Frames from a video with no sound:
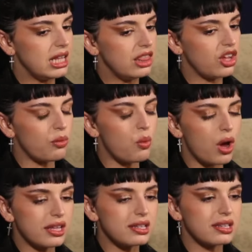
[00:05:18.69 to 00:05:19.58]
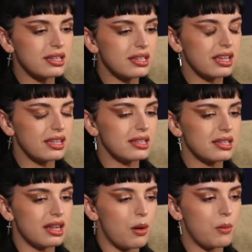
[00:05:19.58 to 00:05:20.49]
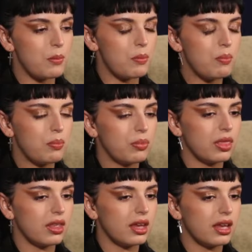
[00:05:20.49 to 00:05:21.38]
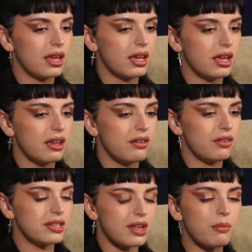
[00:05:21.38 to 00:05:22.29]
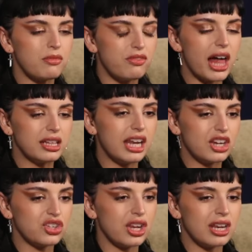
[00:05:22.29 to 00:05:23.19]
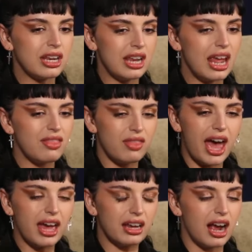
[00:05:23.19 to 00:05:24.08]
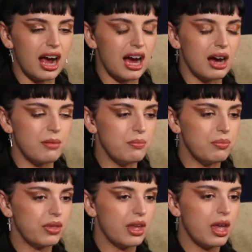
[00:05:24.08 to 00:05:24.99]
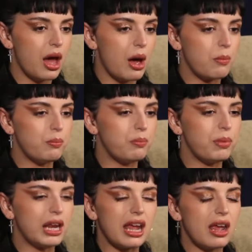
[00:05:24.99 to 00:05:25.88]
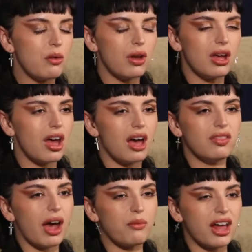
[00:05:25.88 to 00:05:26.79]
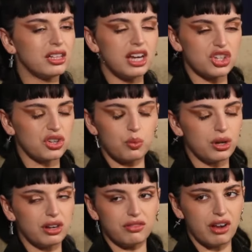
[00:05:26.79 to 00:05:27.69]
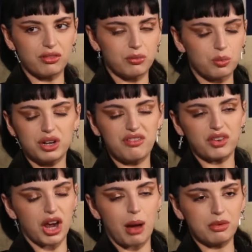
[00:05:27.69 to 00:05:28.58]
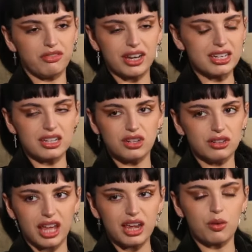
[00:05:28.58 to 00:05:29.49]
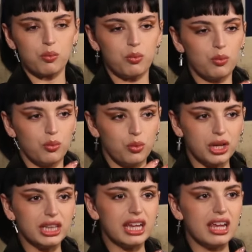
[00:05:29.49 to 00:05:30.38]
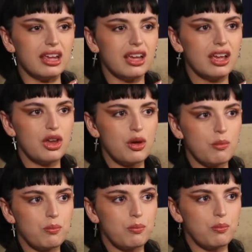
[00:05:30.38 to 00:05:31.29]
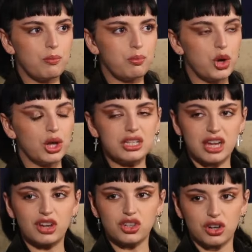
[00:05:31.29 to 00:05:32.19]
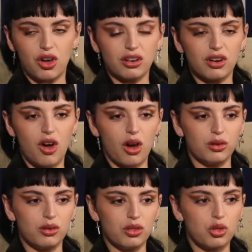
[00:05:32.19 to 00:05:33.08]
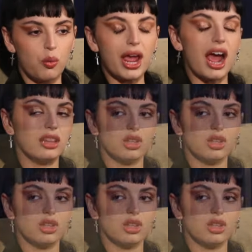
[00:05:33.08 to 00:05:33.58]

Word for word: there was some some validation in that, um, but it, it, that validation wouldn't have never wouldn't have ever come if I didn't like really put attention on on the way I